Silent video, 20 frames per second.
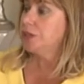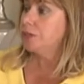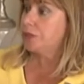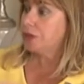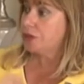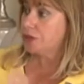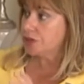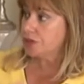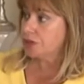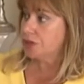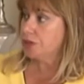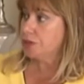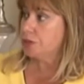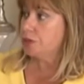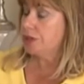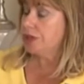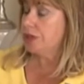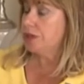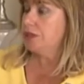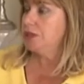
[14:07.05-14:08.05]
Because in the
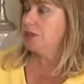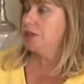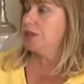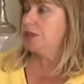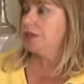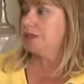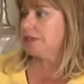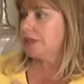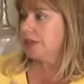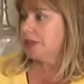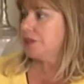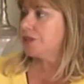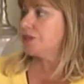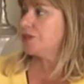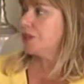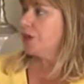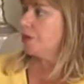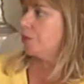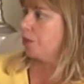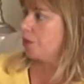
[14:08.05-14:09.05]
will,
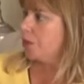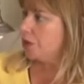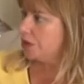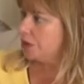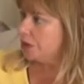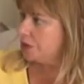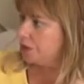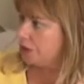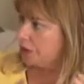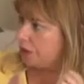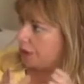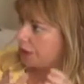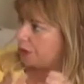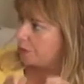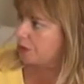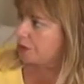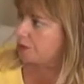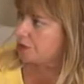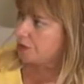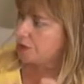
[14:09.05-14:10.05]
just avoiding the
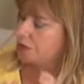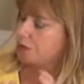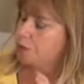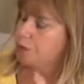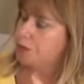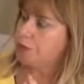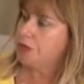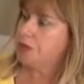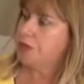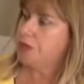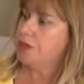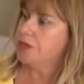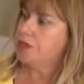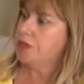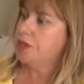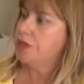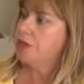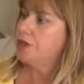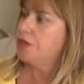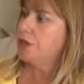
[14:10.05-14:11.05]
limit that
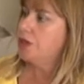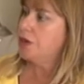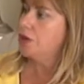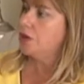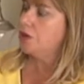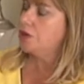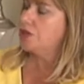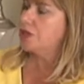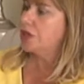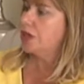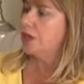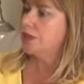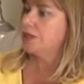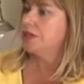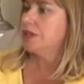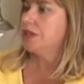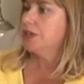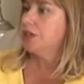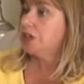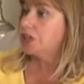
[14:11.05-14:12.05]
the law says,
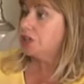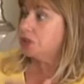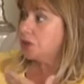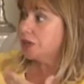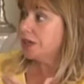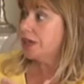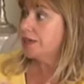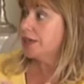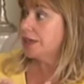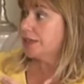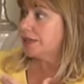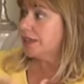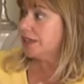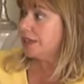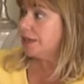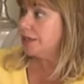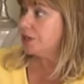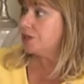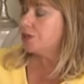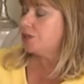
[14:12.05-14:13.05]
you can at
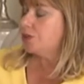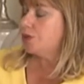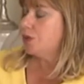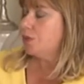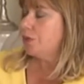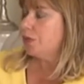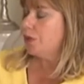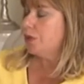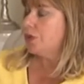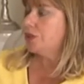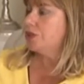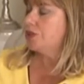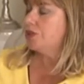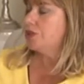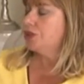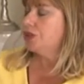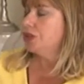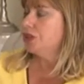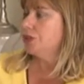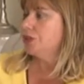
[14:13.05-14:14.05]
least to appoint
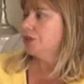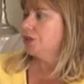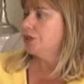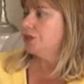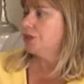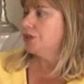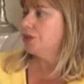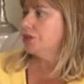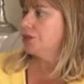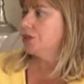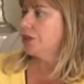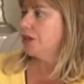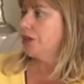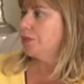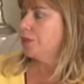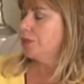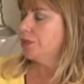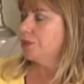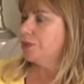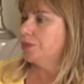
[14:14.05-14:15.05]
your
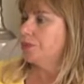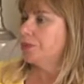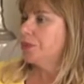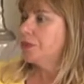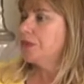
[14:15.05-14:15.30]
couple